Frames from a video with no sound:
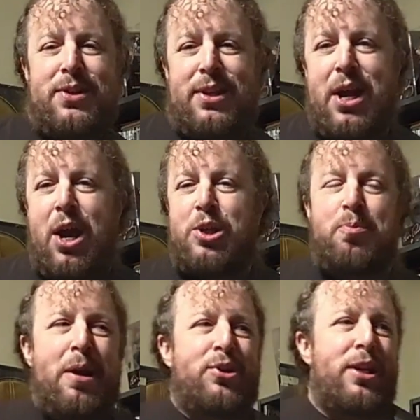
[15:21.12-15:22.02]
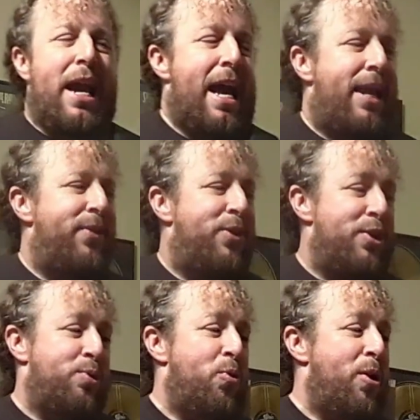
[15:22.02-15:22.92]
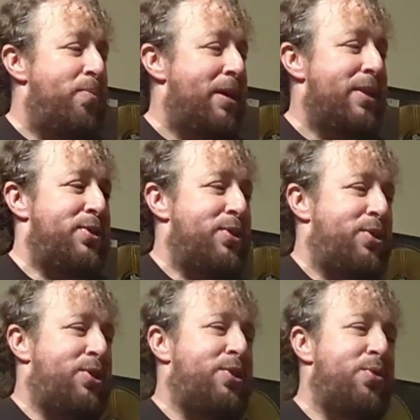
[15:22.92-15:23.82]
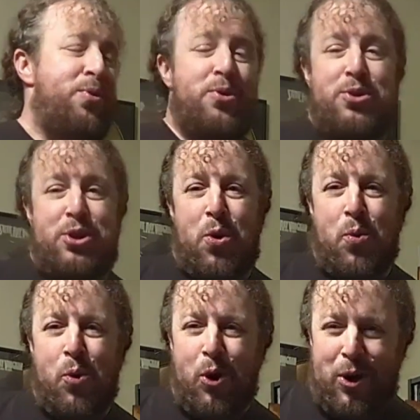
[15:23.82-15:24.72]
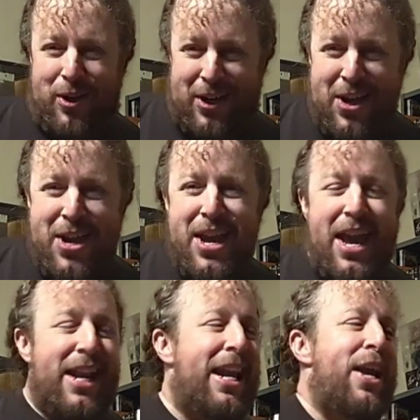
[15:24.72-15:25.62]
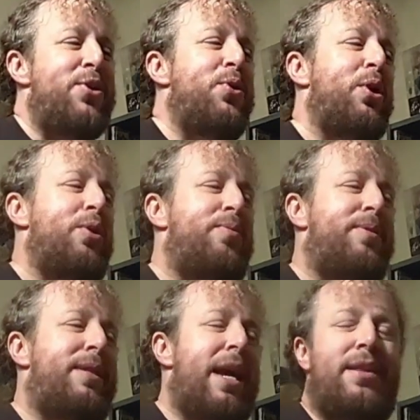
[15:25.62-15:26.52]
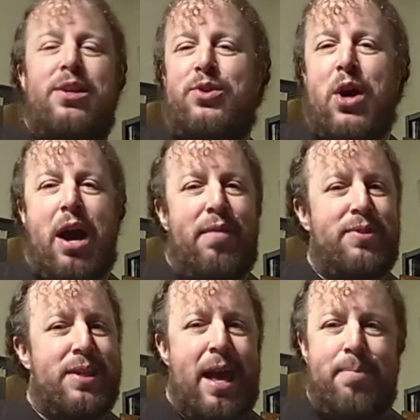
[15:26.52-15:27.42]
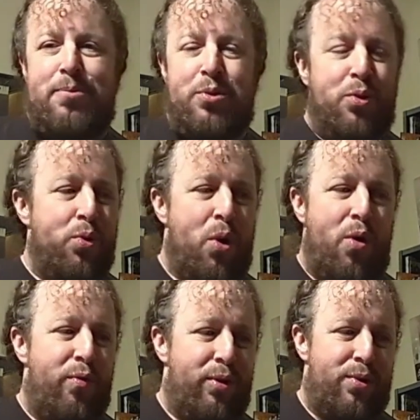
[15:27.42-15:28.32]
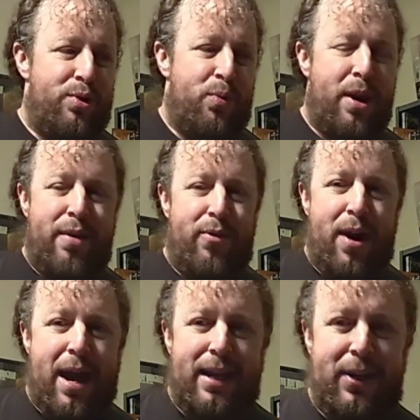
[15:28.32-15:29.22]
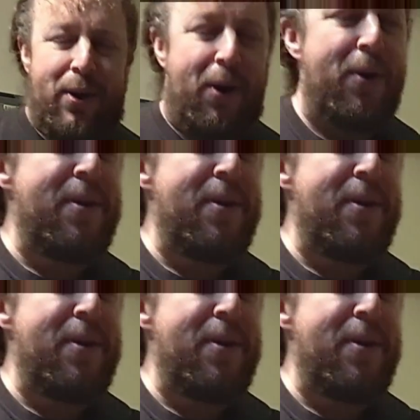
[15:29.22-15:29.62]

guitar, especially on this one because the tuners don't work. And again, you could take these off, slap new Grovers or whatever on here.